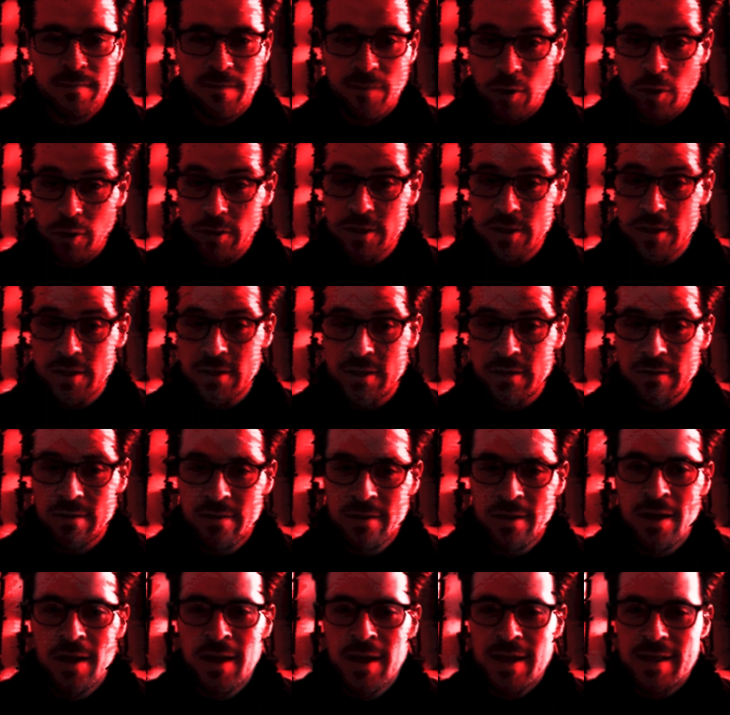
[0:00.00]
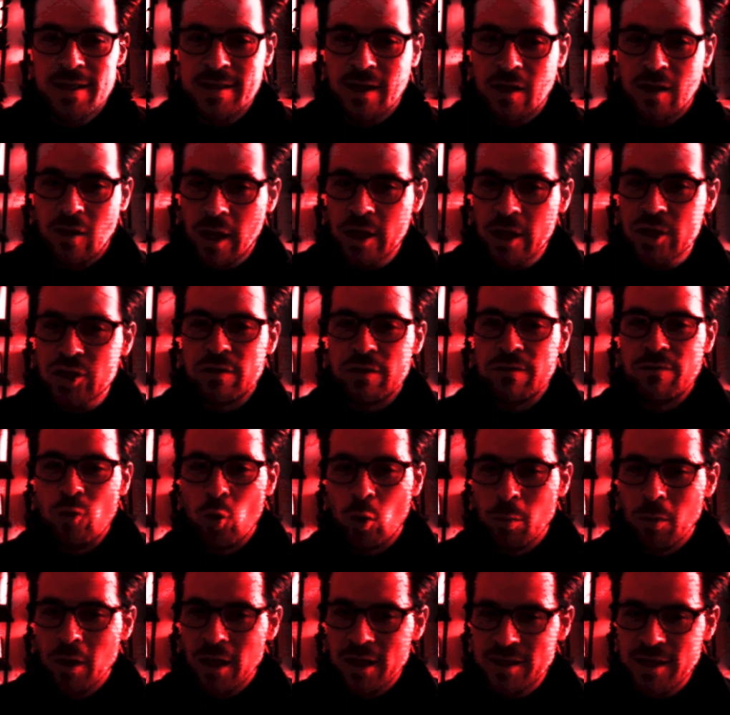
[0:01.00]
First is the collection and
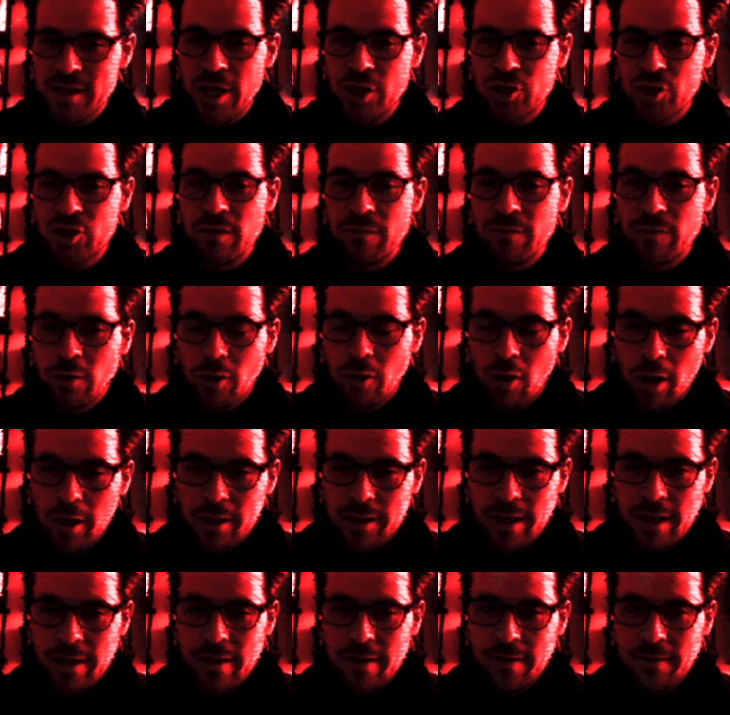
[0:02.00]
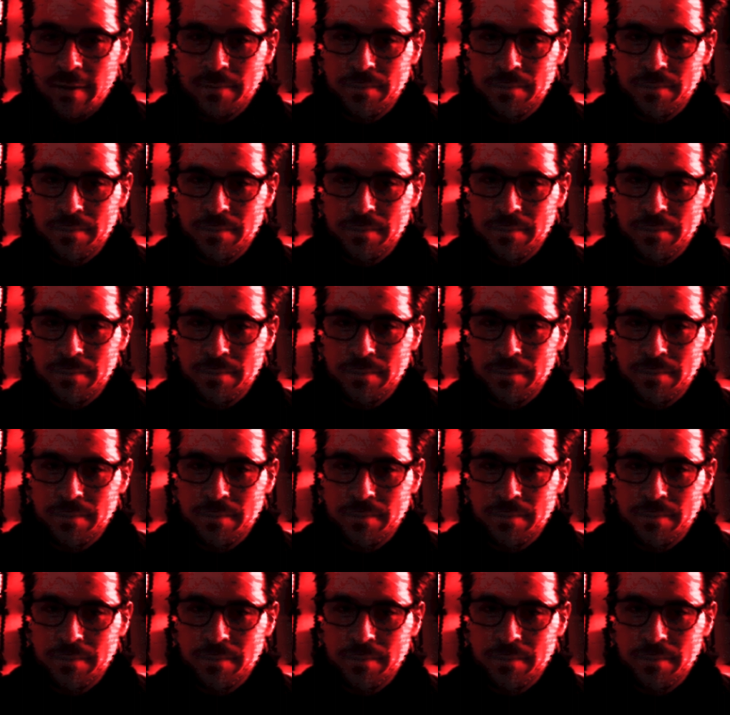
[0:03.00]
normalization of your log data.